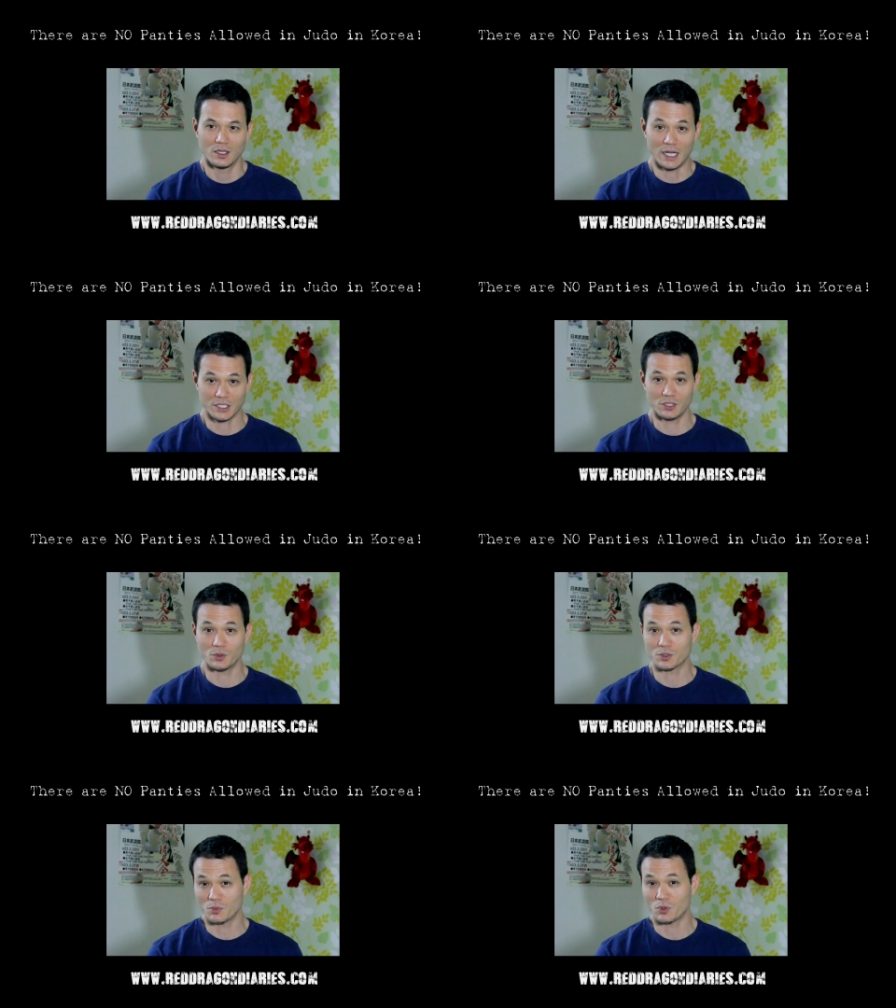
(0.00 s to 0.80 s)
Actually,
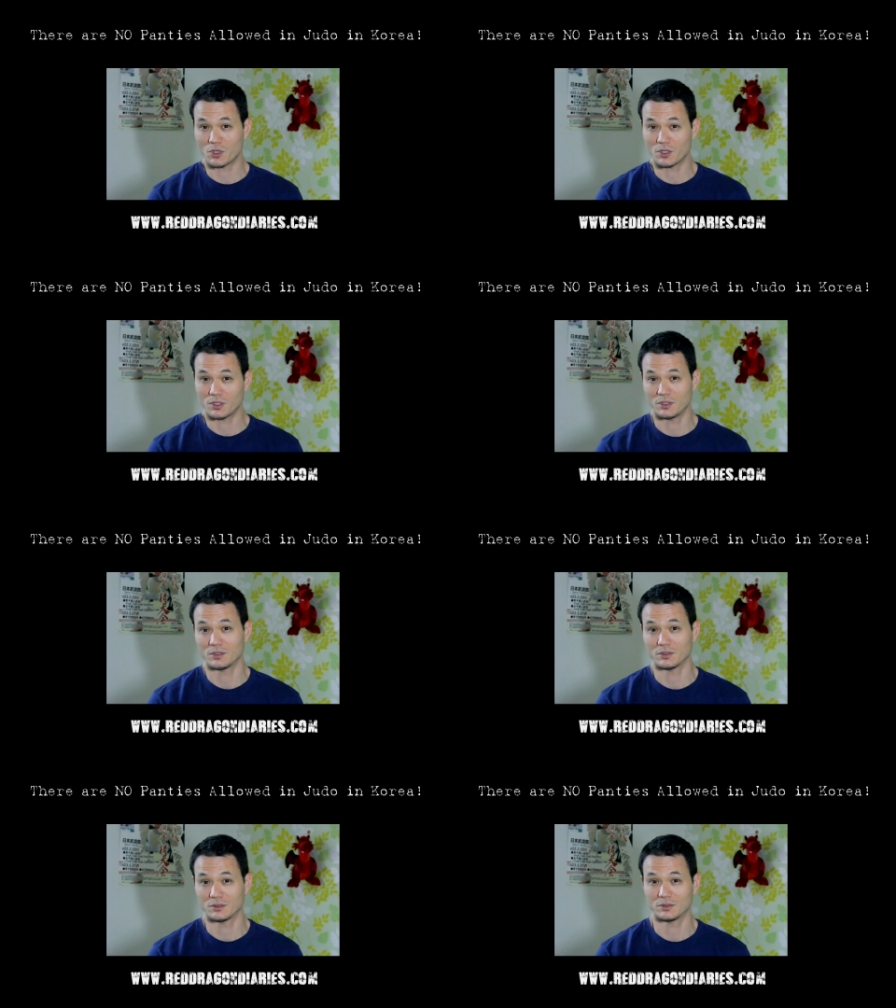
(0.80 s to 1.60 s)
it was a
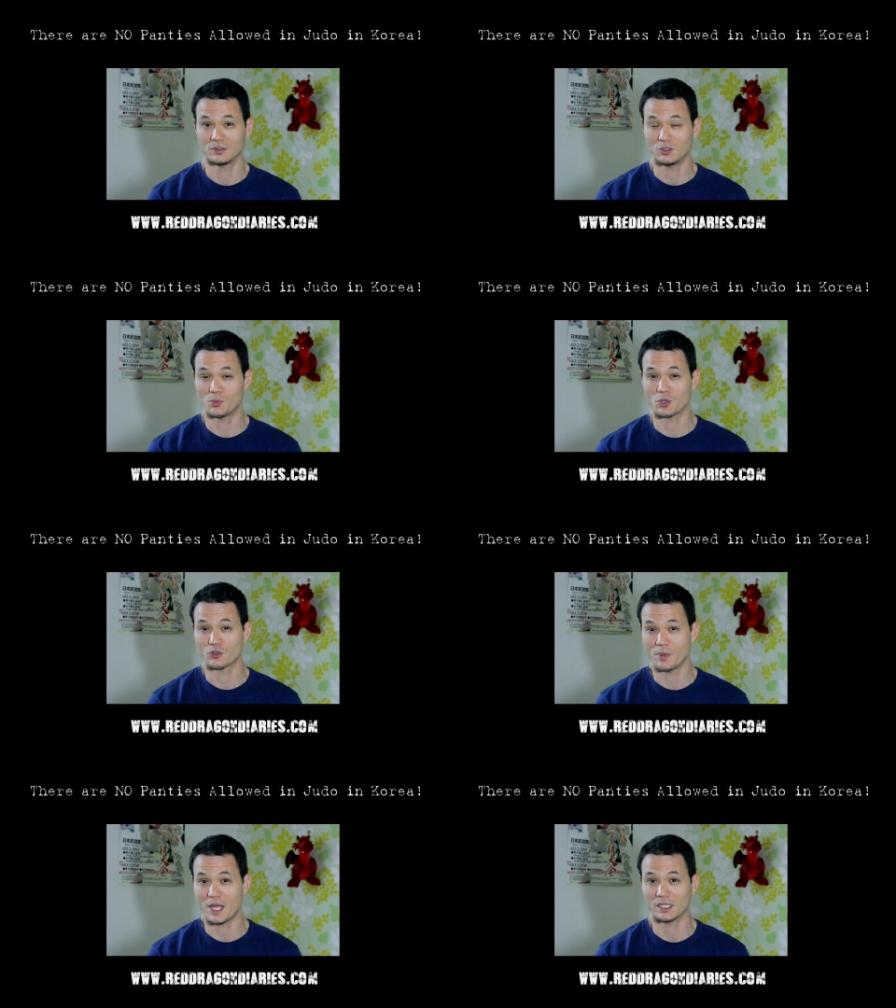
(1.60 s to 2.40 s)
little more
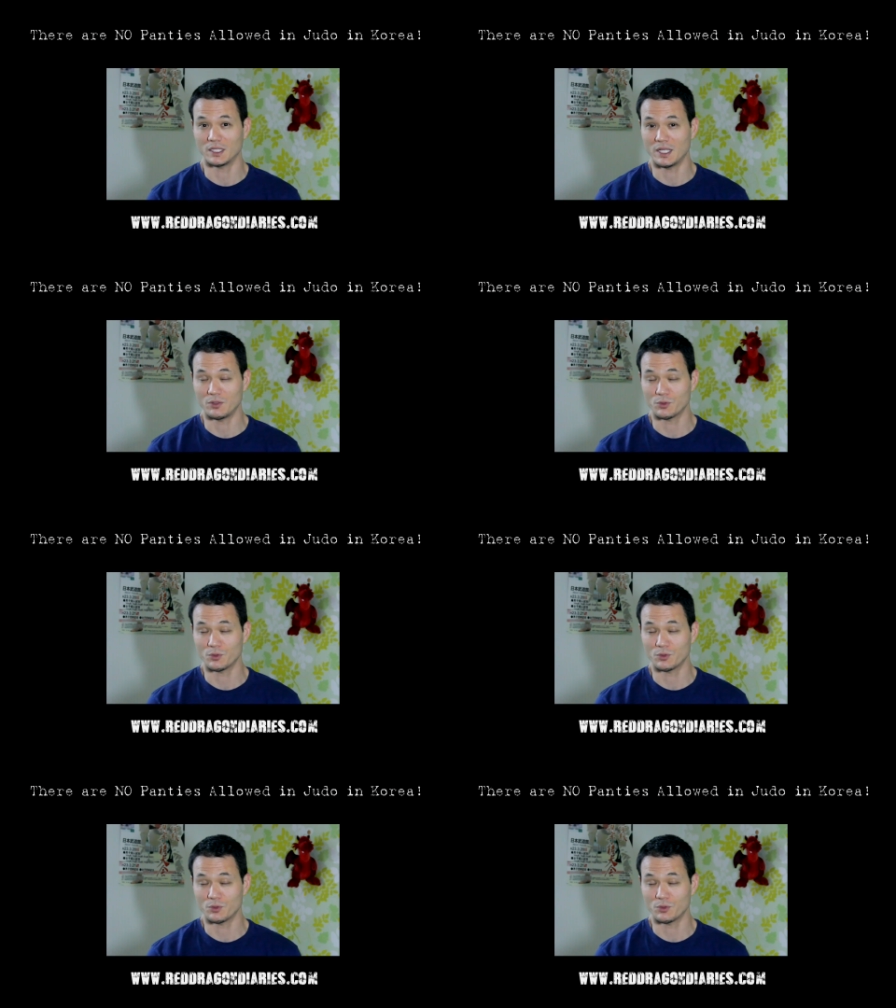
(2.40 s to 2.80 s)
dramatic than that.